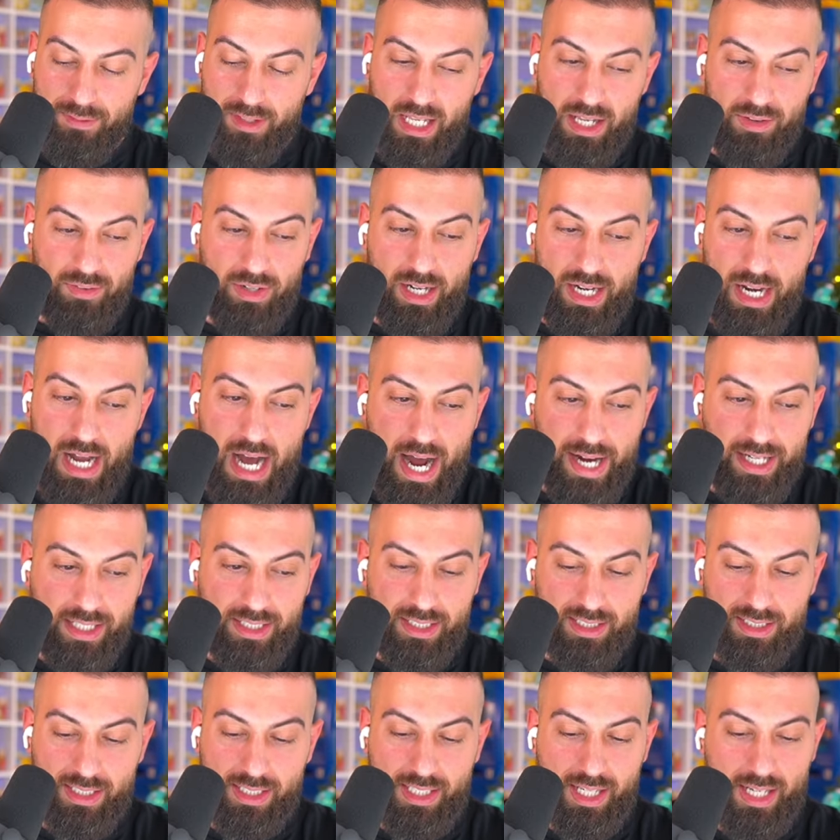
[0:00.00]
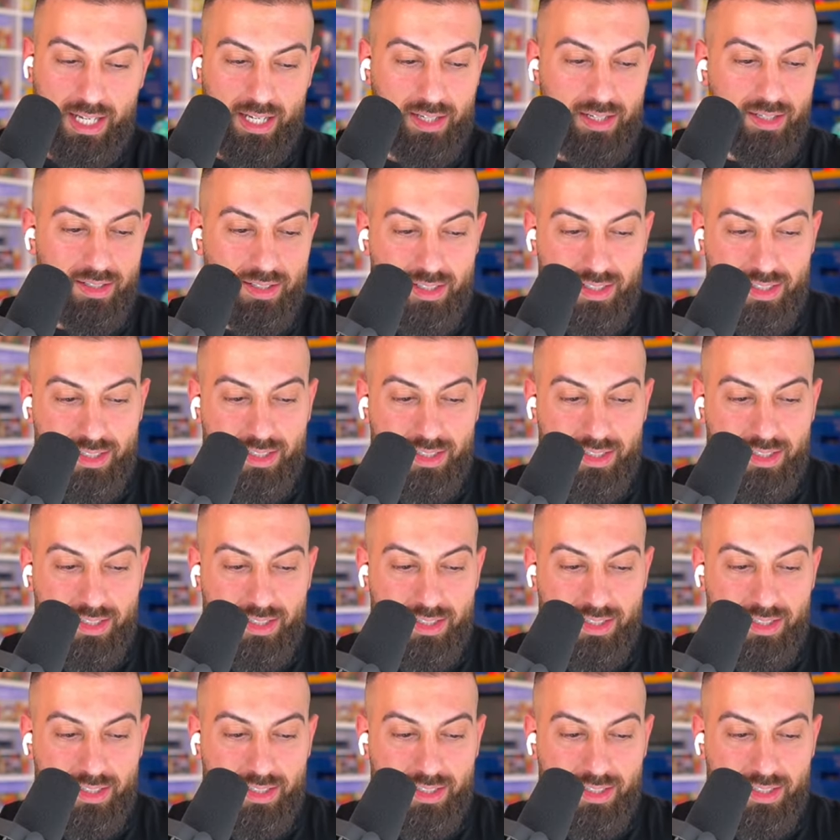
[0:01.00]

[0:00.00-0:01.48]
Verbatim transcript: Even a 9 is insane.